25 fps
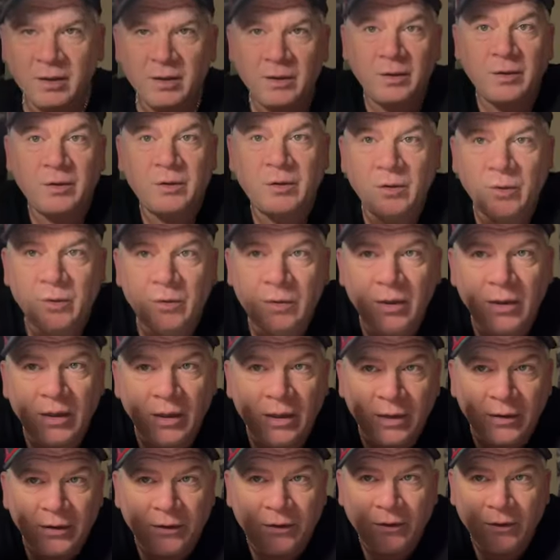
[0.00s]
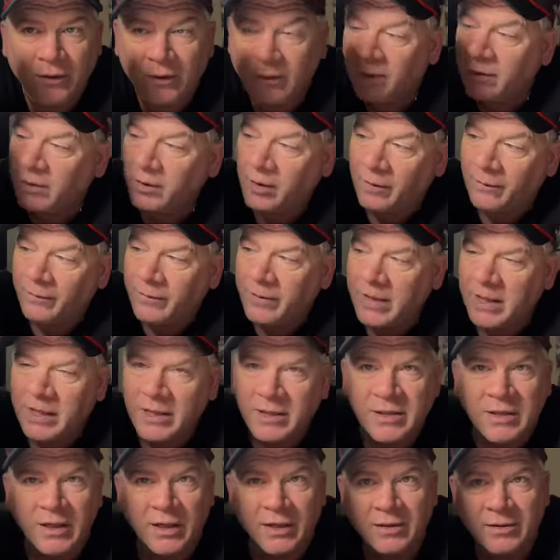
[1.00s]
Goonies on
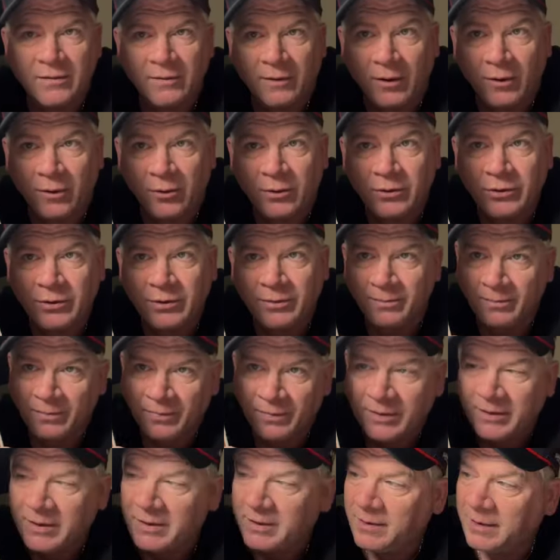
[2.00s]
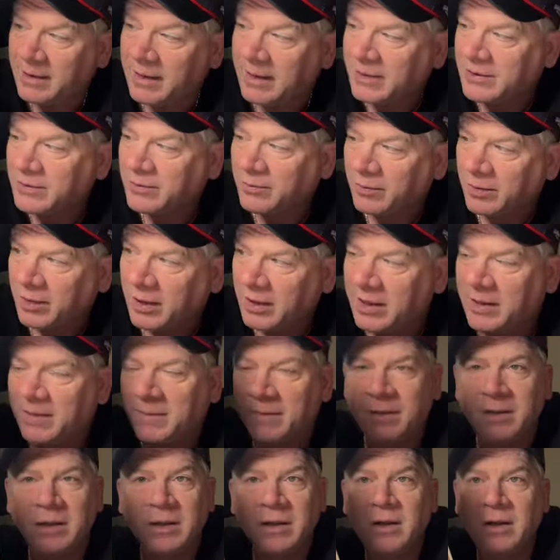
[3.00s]
VHS, folks. That's right.
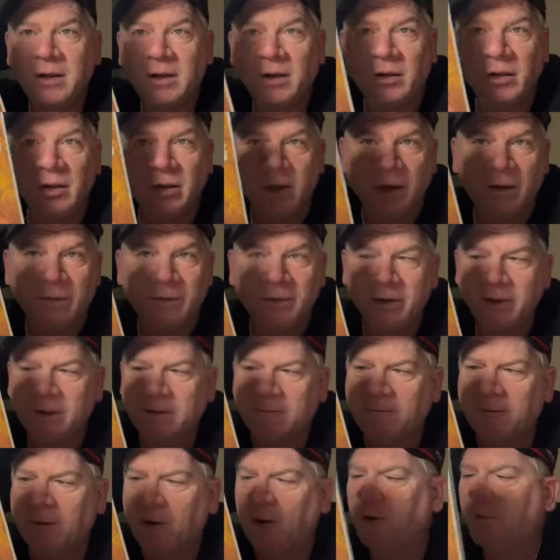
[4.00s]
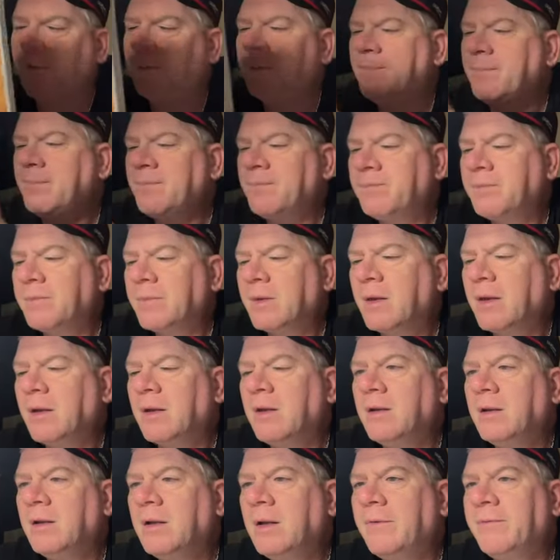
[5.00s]
Love this film.
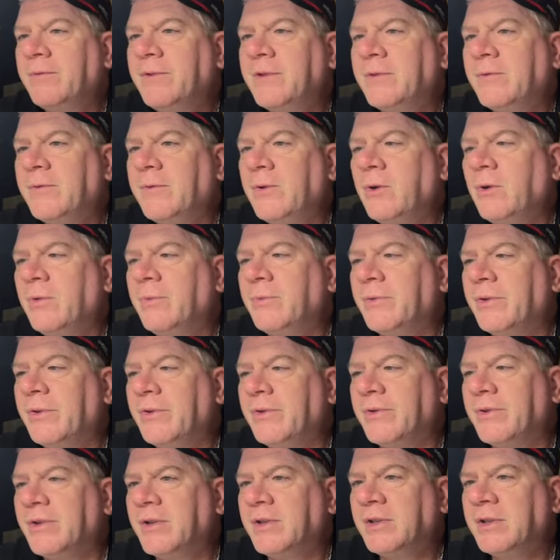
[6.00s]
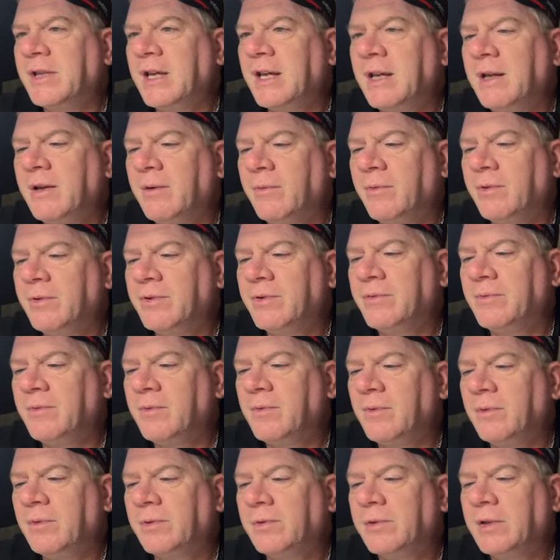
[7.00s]
Love this film since the day it was
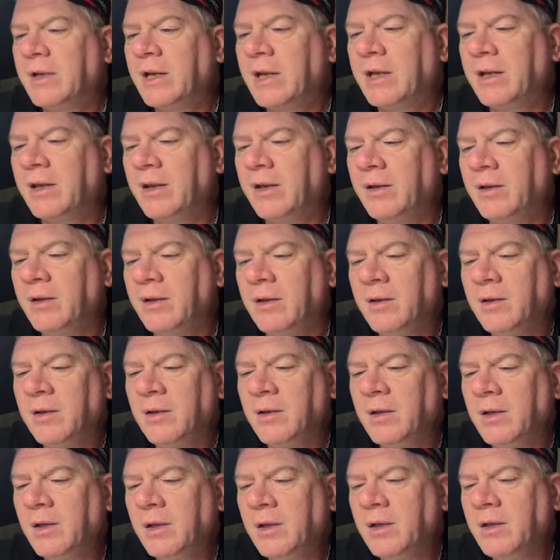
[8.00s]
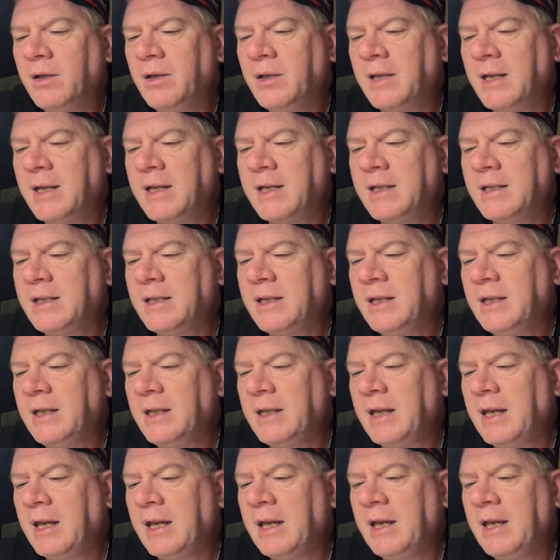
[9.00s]
created.
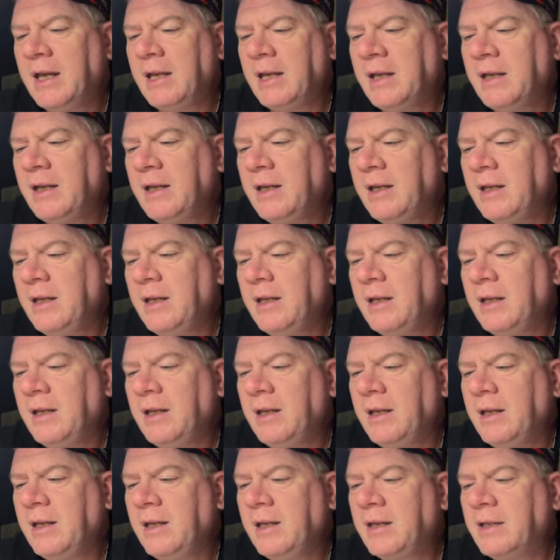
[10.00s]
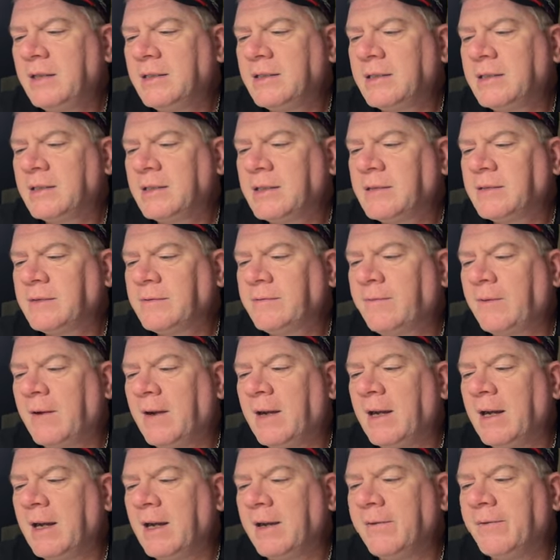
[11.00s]

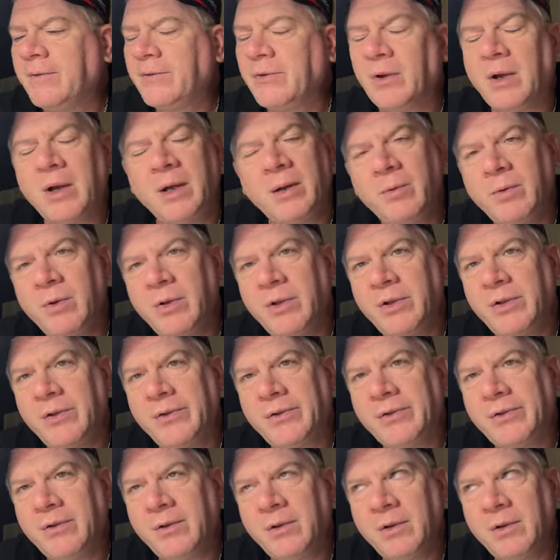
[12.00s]
1985. So I was